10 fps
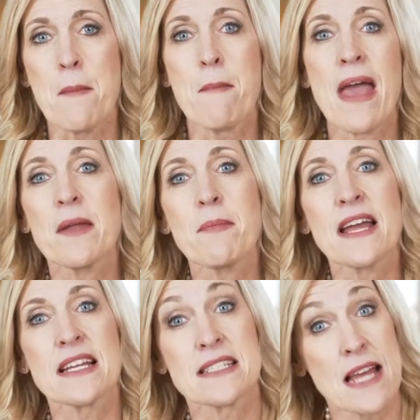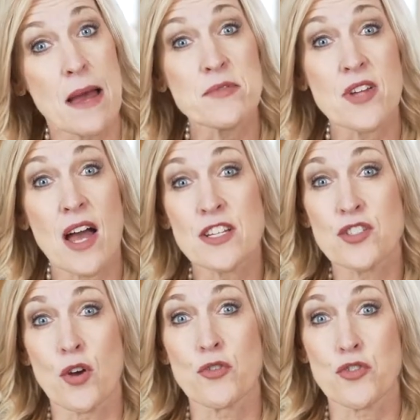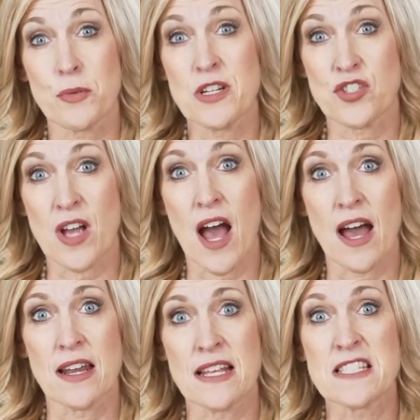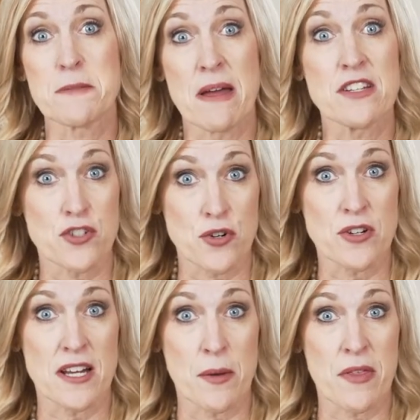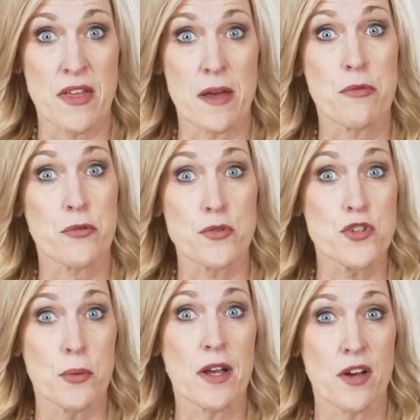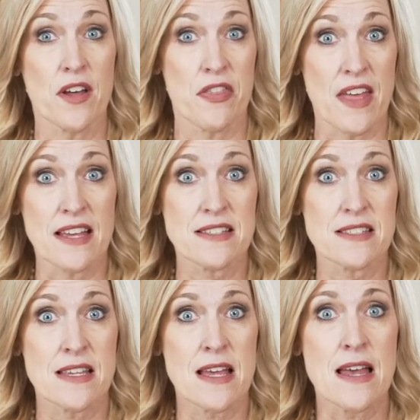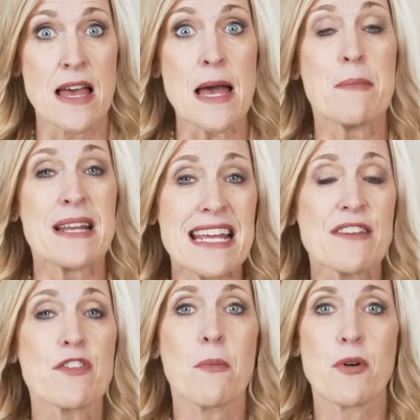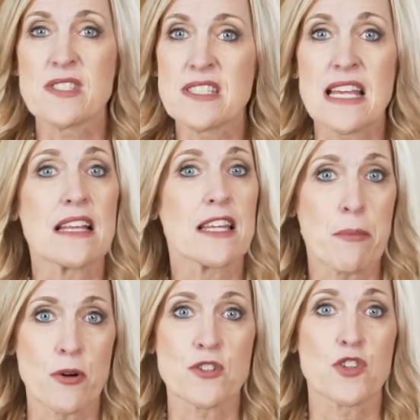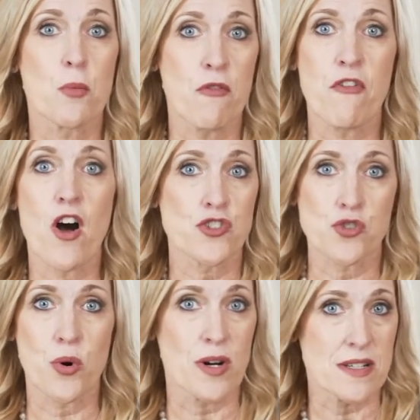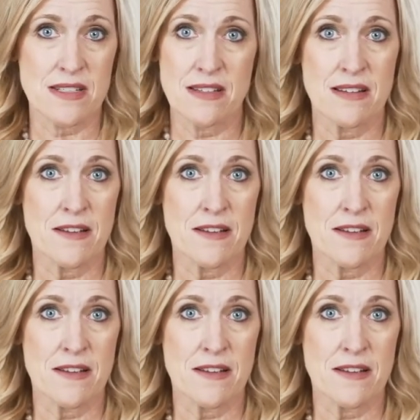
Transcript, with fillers: Man might attempt on his own to reach God and spend eternity with him through doing good things, but even the most saintly person will fall short.